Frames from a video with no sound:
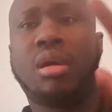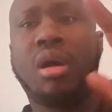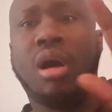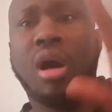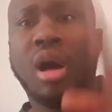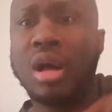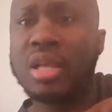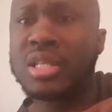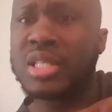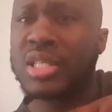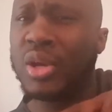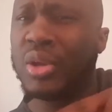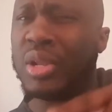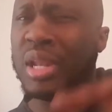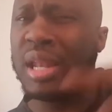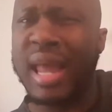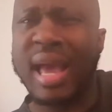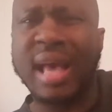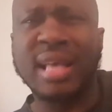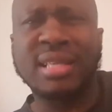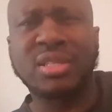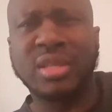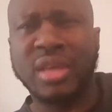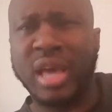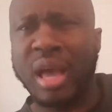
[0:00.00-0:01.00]
also, the
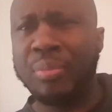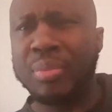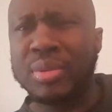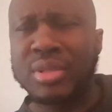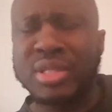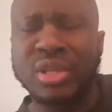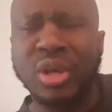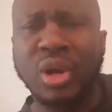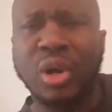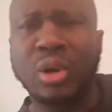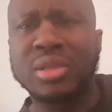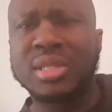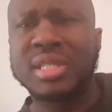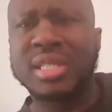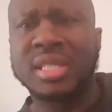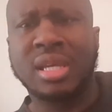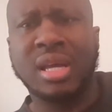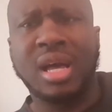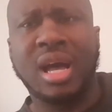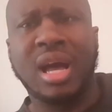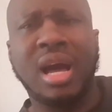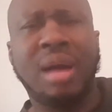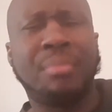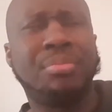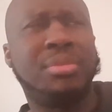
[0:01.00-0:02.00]
last episode,
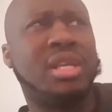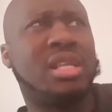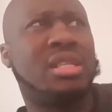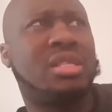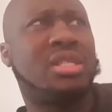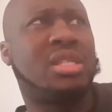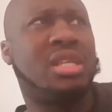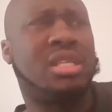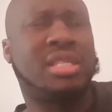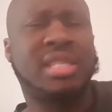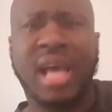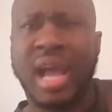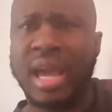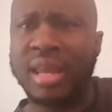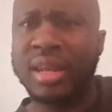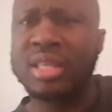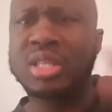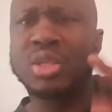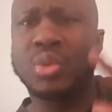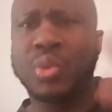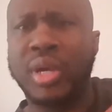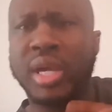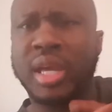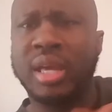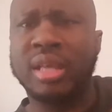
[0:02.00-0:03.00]
um, the, the Tiny
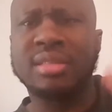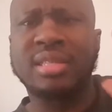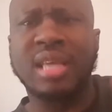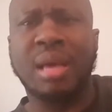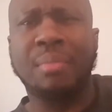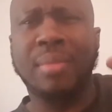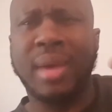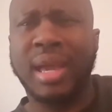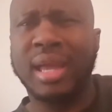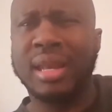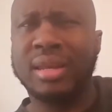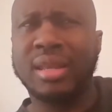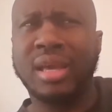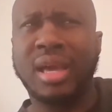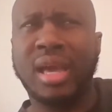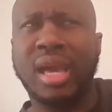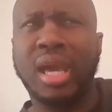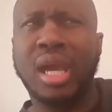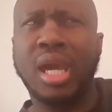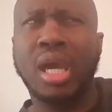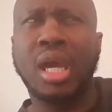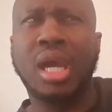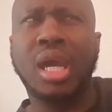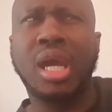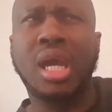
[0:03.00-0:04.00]
Twins, Amanda
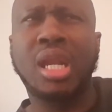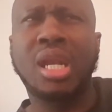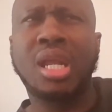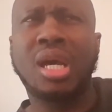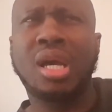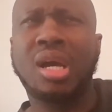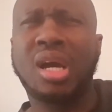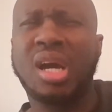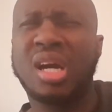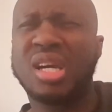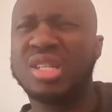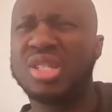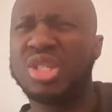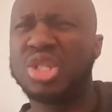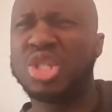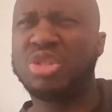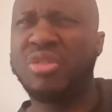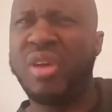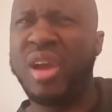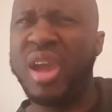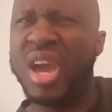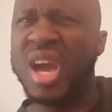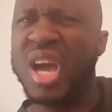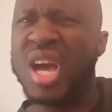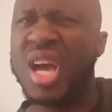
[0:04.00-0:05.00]
and
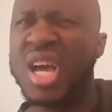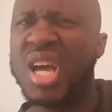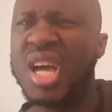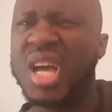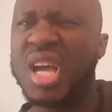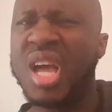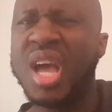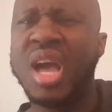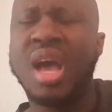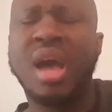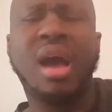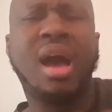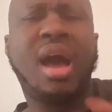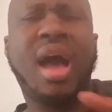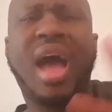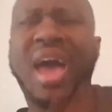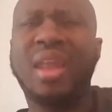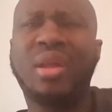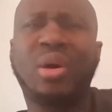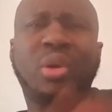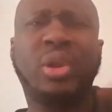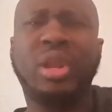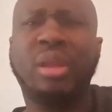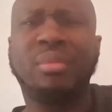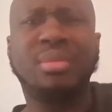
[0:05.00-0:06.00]
Andrea, I
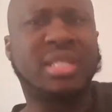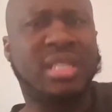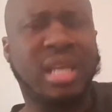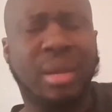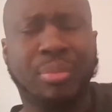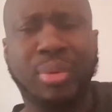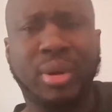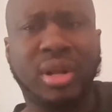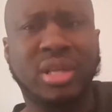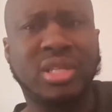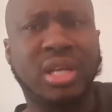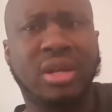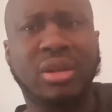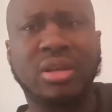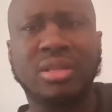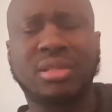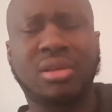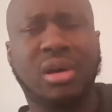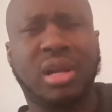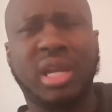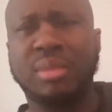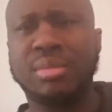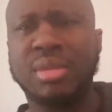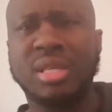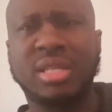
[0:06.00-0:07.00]
don't know them separately, so I just
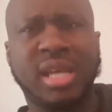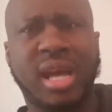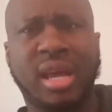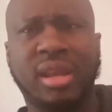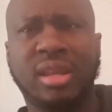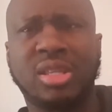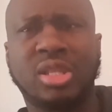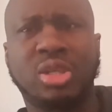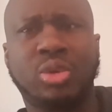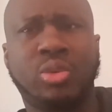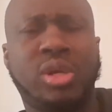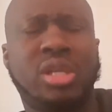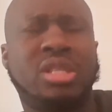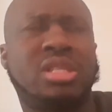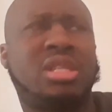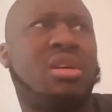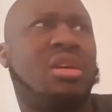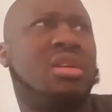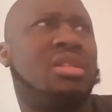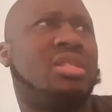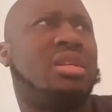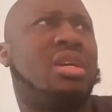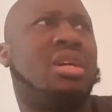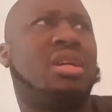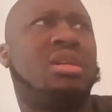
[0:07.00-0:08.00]
call them the Tiny Twins
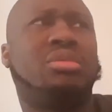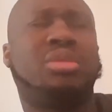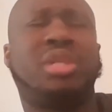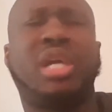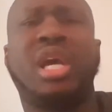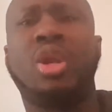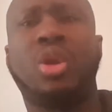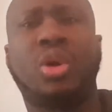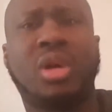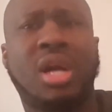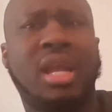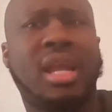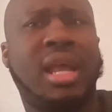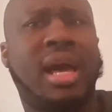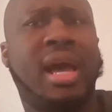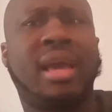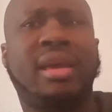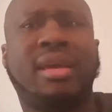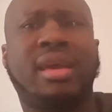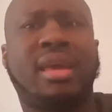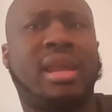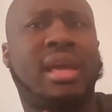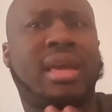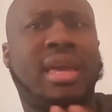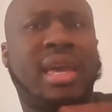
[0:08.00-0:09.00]
because they they look
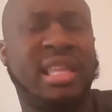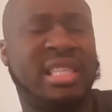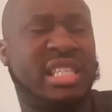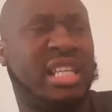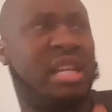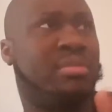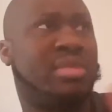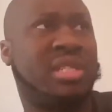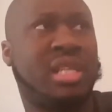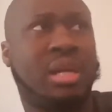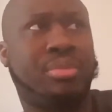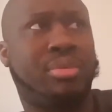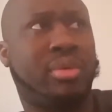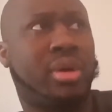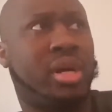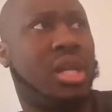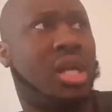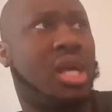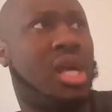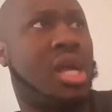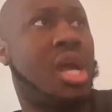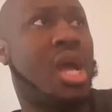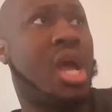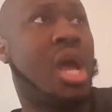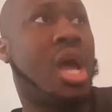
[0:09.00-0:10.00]
alike, and I can't tell them
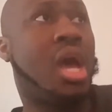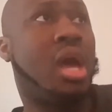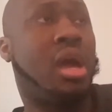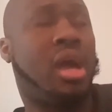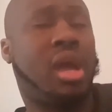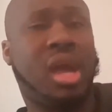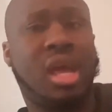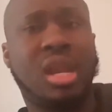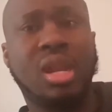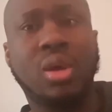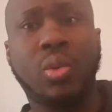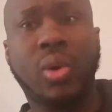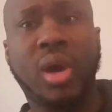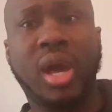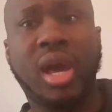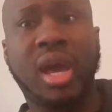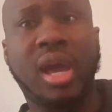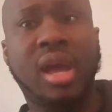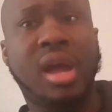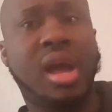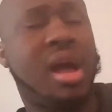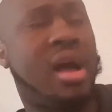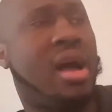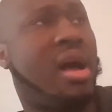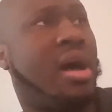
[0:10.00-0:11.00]
separately.
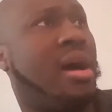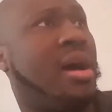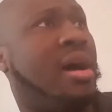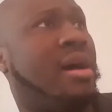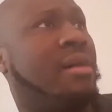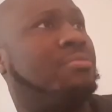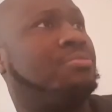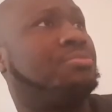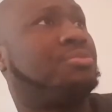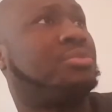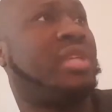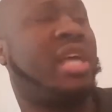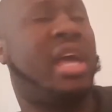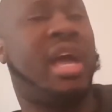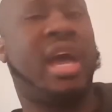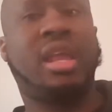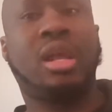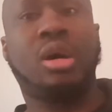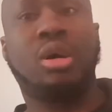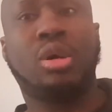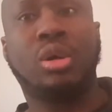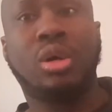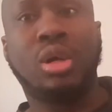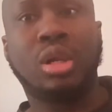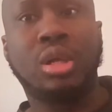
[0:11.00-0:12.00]
Anyway, um, they had
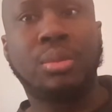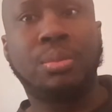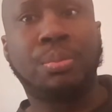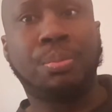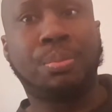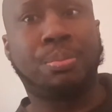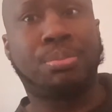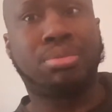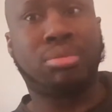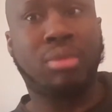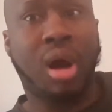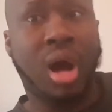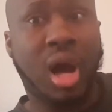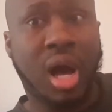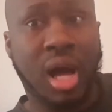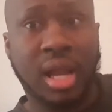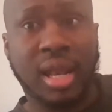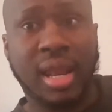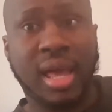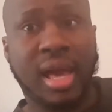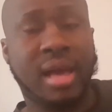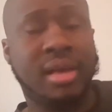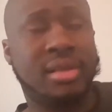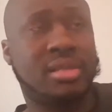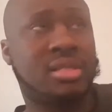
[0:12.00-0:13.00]
a whole brawl
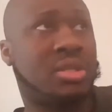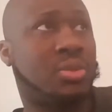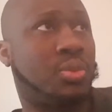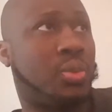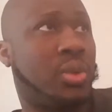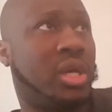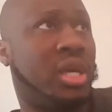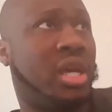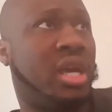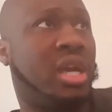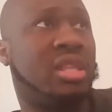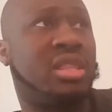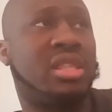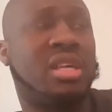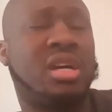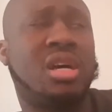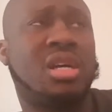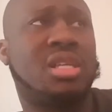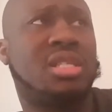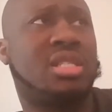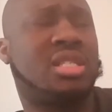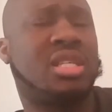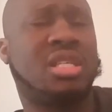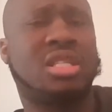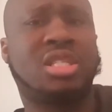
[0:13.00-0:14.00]
last week.
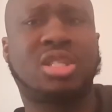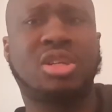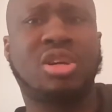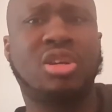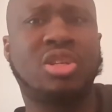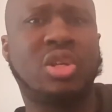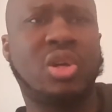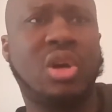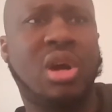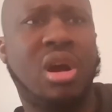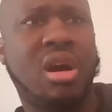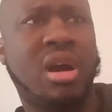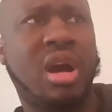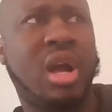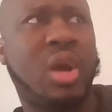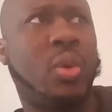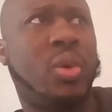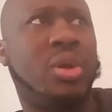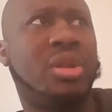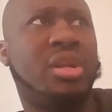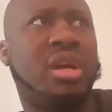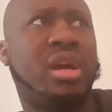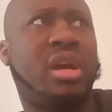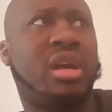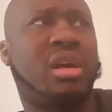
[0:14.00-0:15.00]
The sisters are
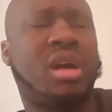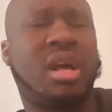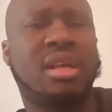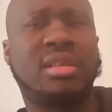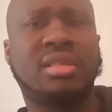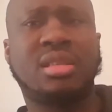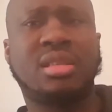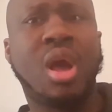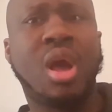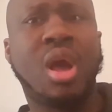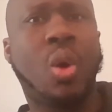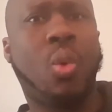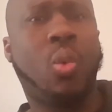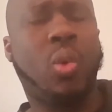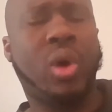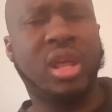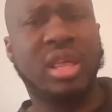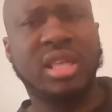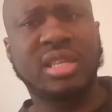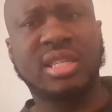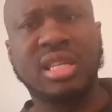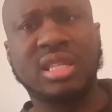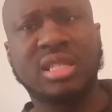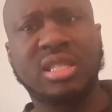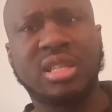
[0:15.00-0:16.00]
arguing. That one of
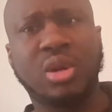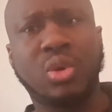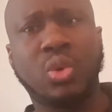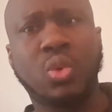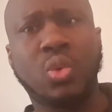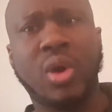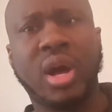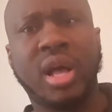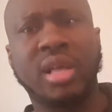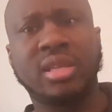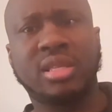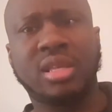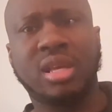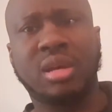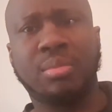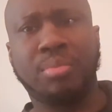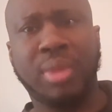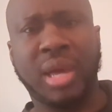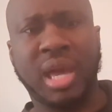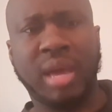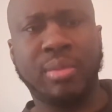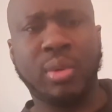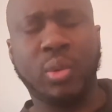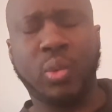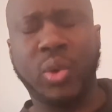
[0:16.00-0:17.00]
the sister who has the
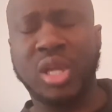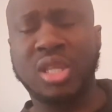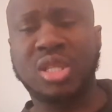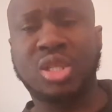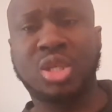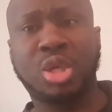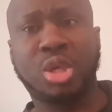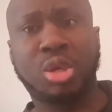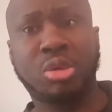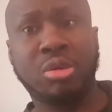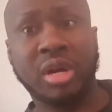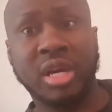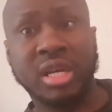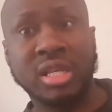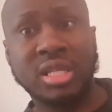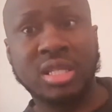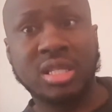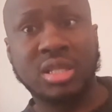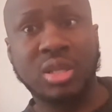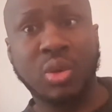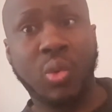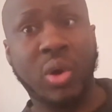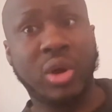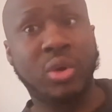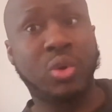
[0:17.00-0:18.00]
baby with Chris,
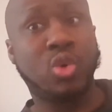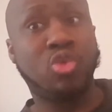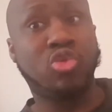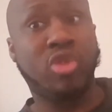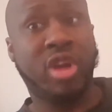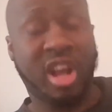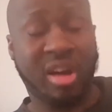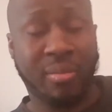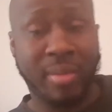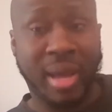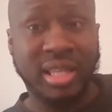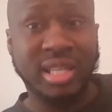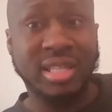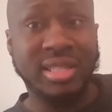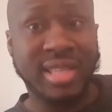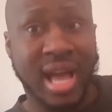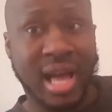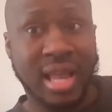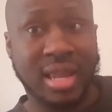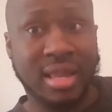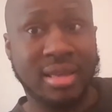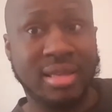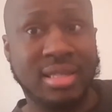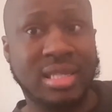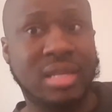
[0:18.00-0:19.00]
the one who run out back to
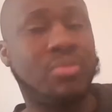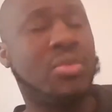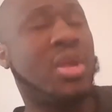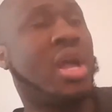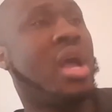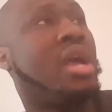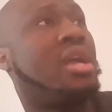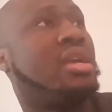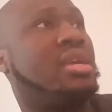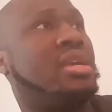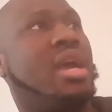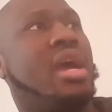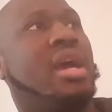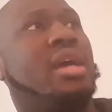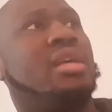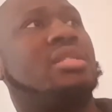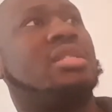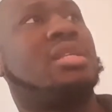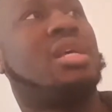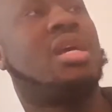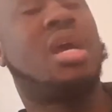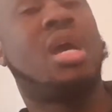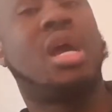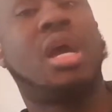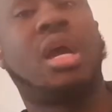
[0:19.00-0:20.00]
Dallas.
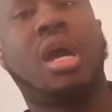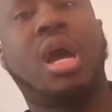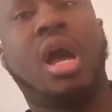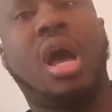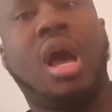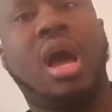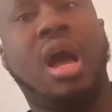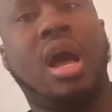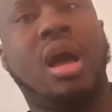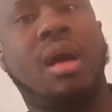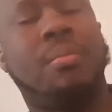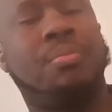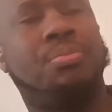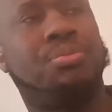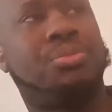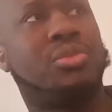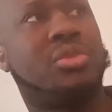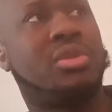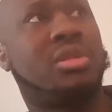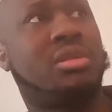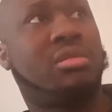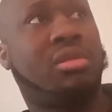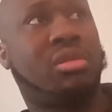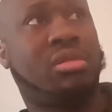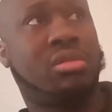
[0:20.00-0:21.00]
Yes, um,
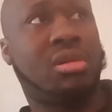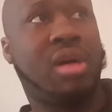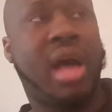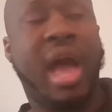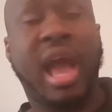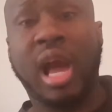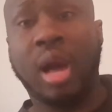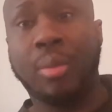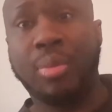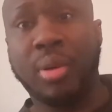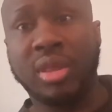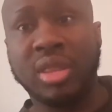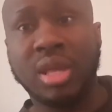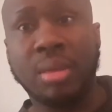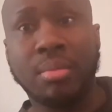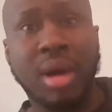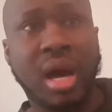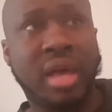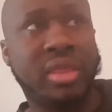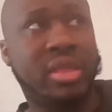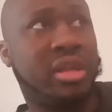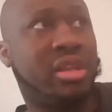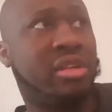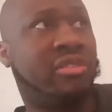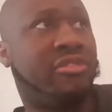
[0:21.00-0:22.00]
hang up on the
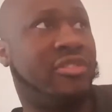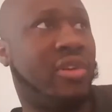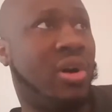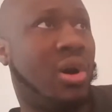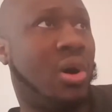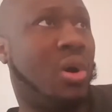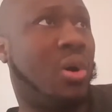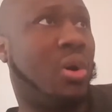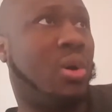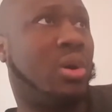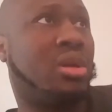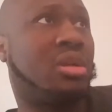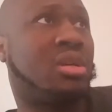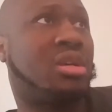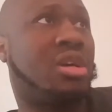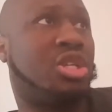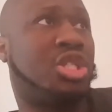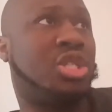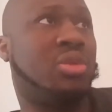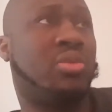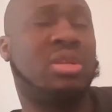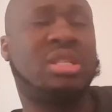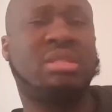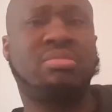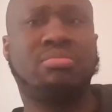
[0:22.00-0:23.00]
mother on the phone because
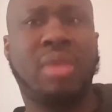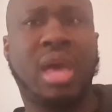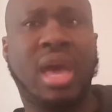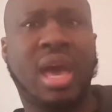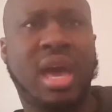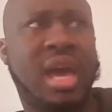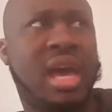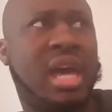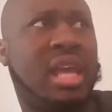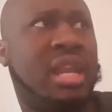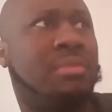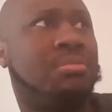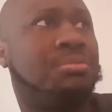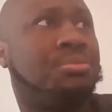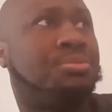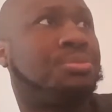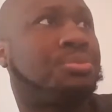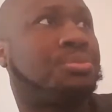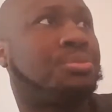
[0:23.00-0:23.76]
she was mad.